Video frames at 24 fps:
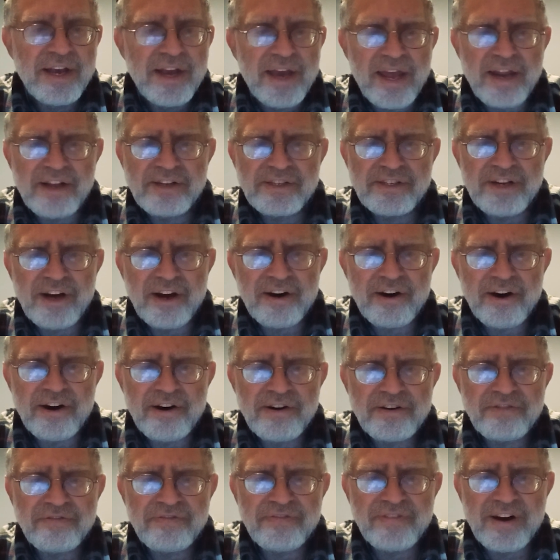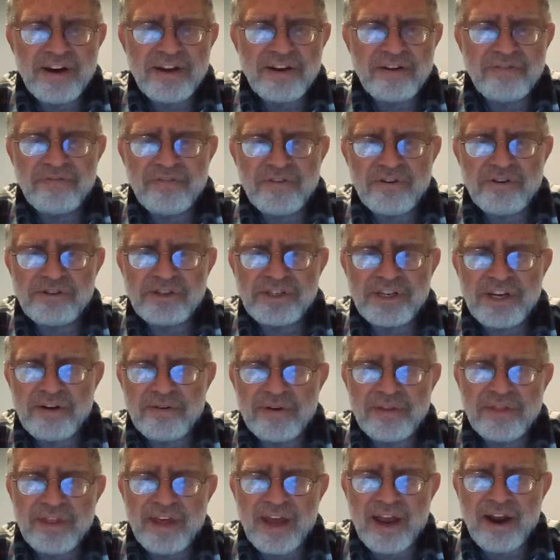It is not hard to find a verse here
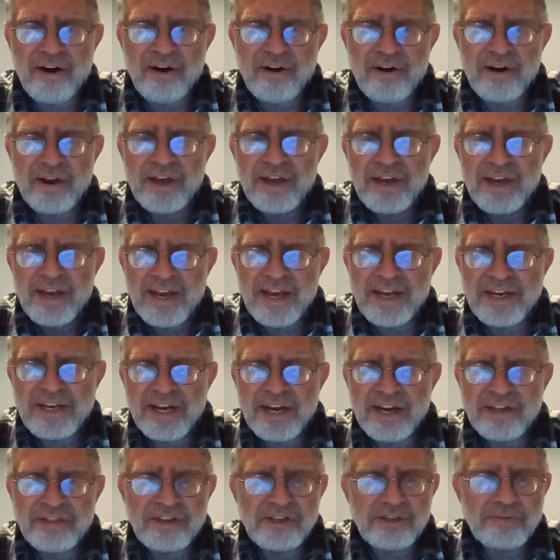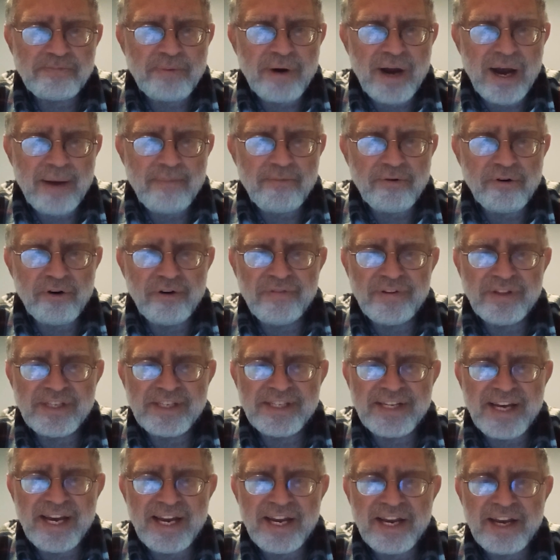and there hinting at this problem or even
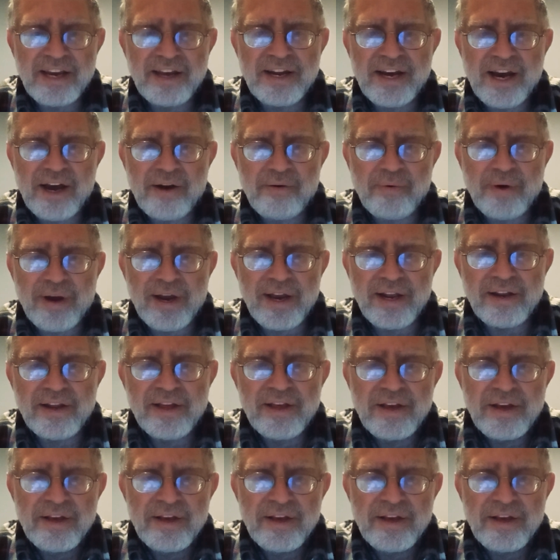stating it outright.